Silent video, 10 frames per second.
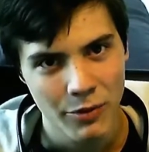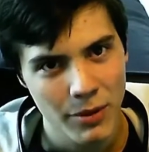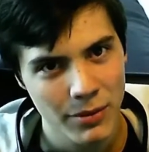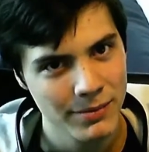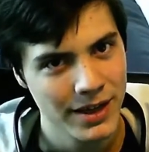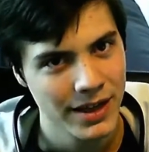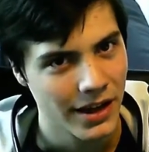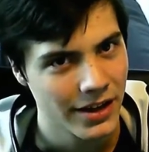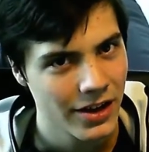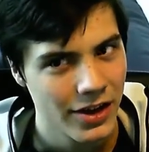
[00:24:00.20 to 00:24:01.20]
I'll probably
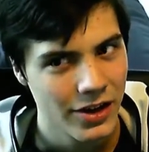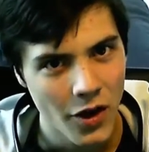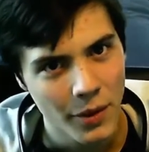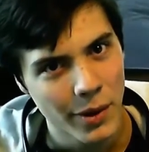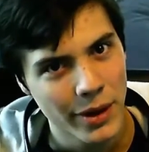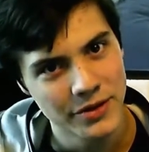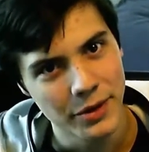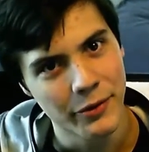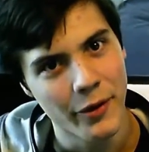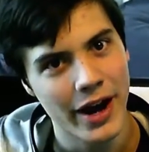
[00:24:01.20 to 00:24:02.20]
be like, yo, I'm live
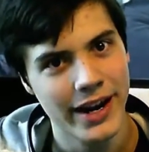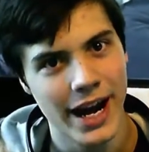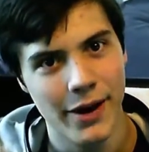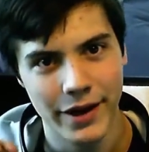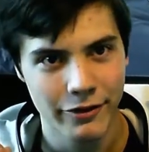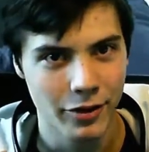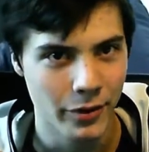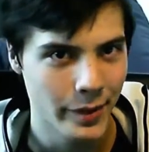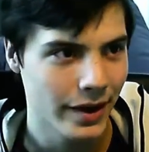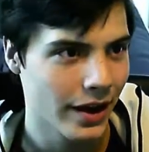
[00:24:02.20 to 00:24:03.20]
streaming right now, and
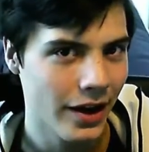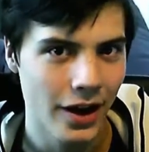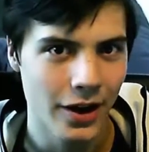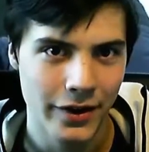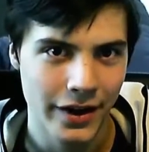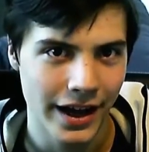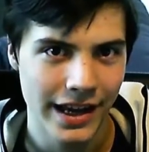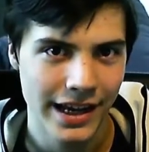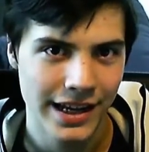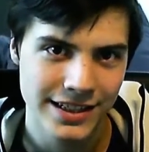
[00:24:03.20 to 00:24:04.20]
everyone will be like, oh,
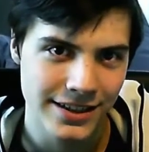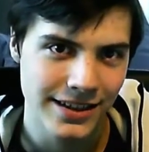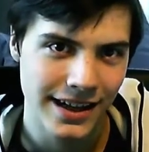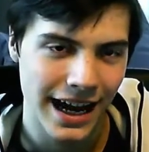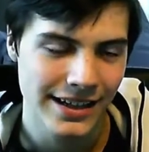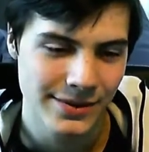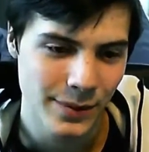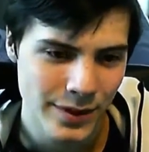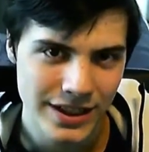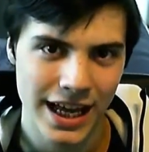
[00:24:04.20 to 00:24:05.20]
okay. So I
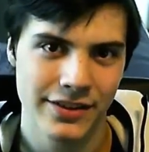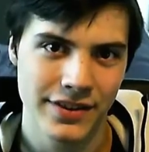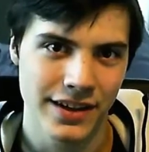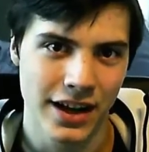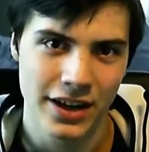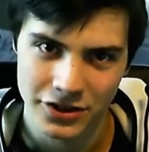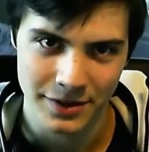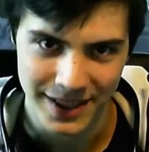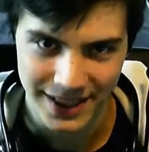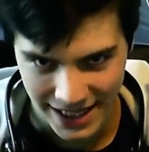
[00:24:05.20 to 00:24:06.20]
won't have a live
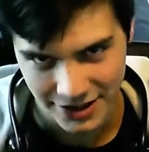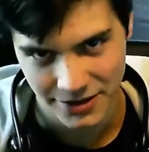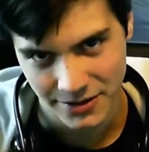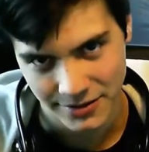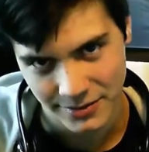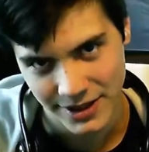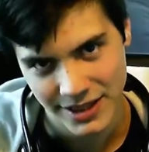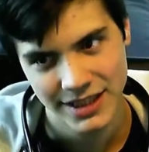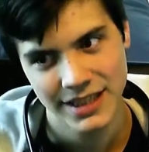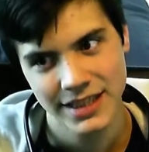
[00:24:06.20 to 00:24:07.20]
streaming schedule,
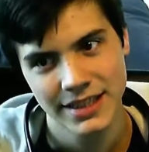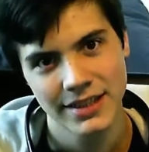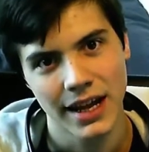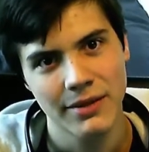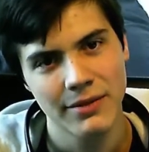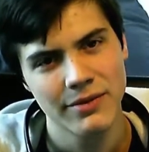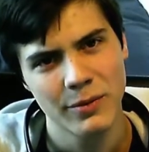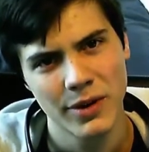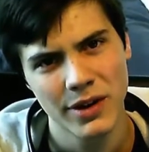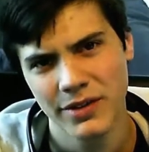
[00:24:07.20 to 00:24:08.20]
which is like
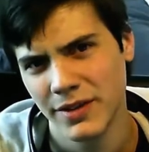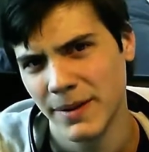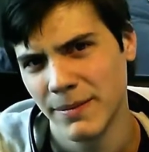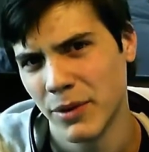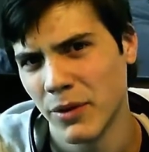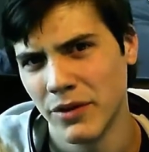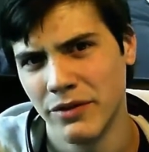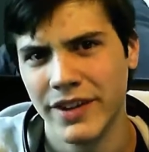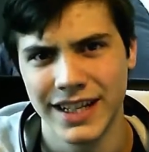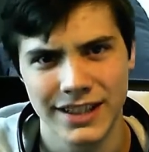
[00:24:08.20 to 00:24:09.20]
one of the
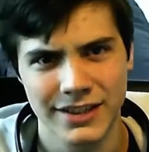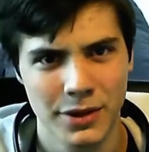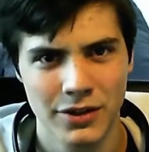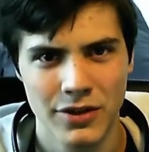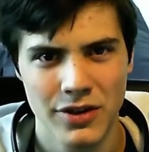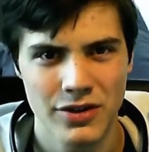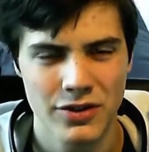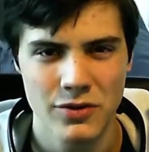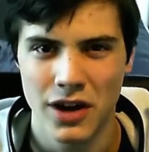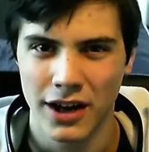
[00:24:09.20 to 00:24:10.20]
important things when you
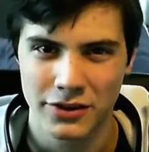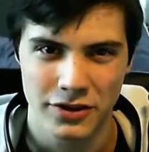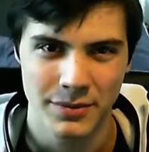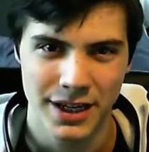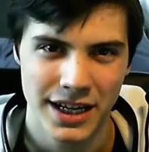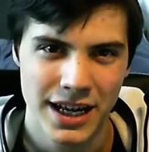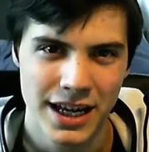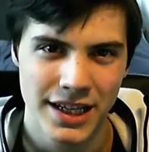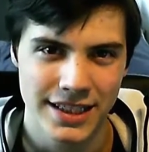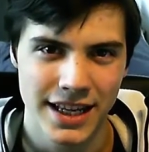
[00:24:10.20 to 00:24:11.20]
do live streaming,
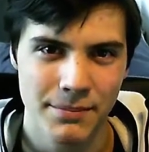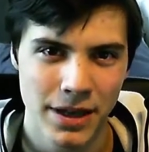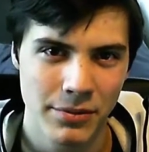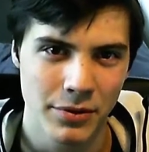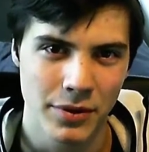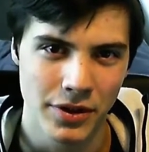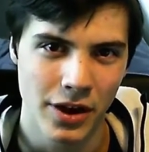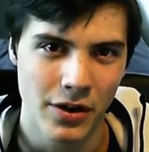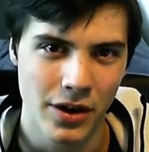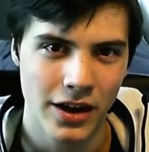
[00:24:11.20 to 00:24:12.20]
because then people will
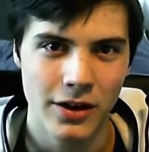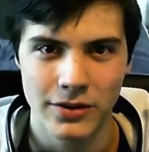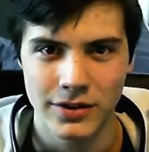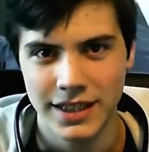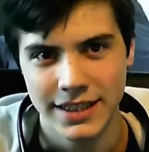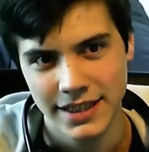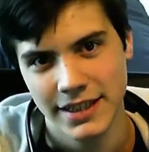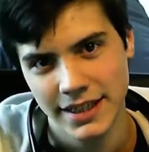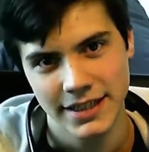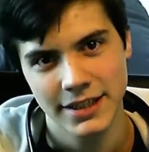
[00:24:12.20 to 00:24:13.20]
know like, oh,
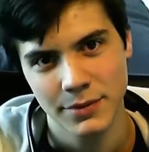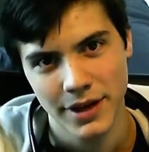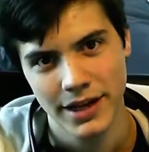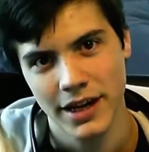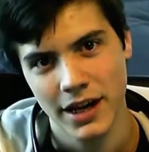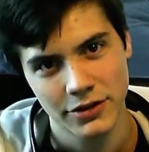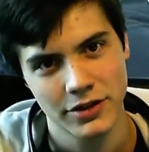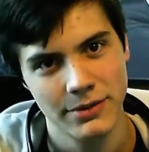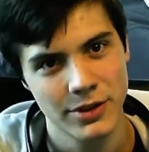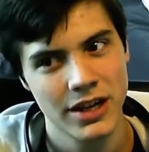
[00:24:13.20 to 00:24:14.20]
this and this is when he
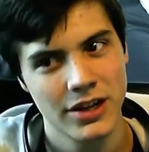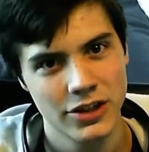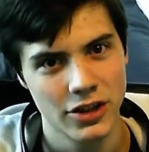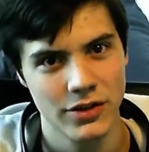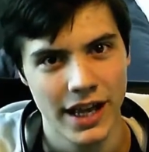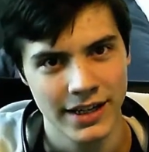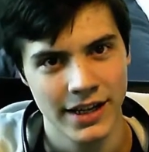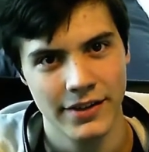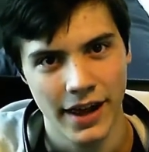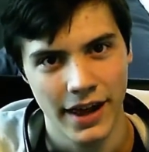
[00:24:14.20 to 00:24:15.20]
live streams, so
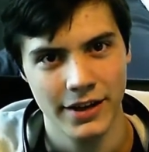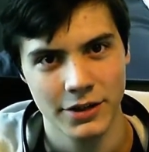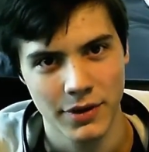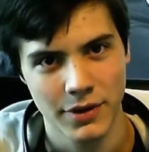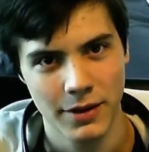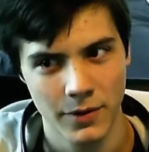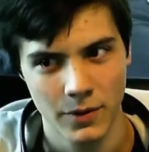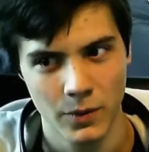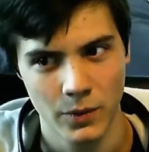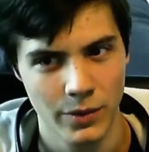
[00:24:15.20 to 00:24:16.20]
that and that is when I
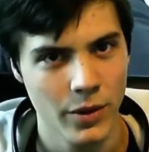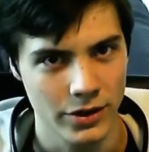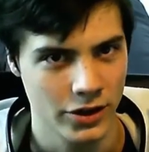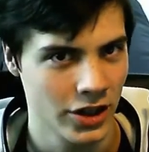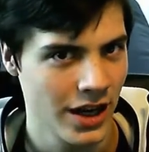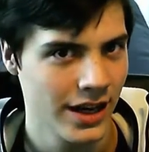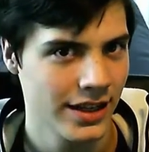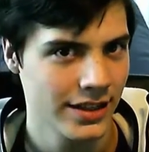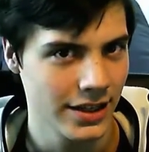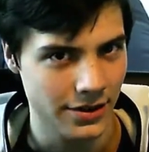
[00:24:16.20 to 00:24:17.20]
will watch.
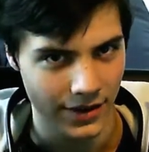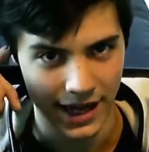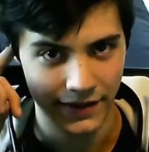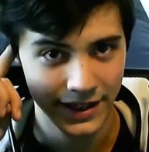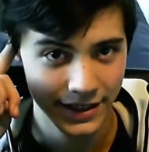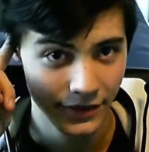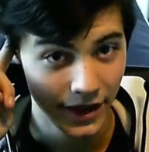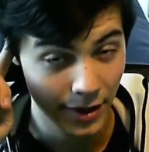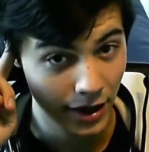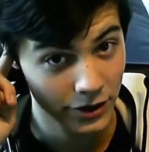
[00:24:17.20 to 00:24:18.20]
So yeah, that's the
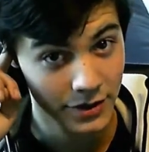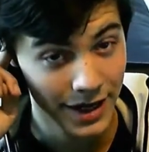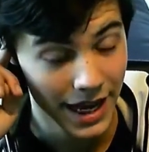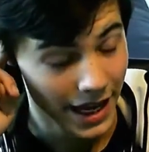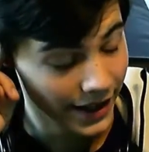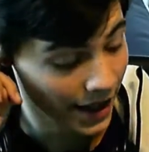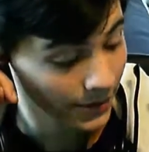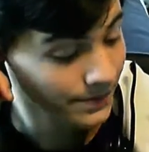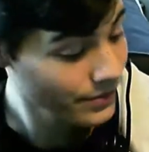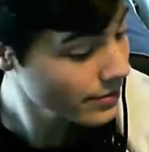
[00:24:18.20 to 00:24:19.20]
thing about live streaming.
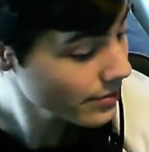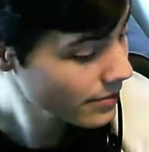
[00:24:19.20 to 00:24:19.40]
Now,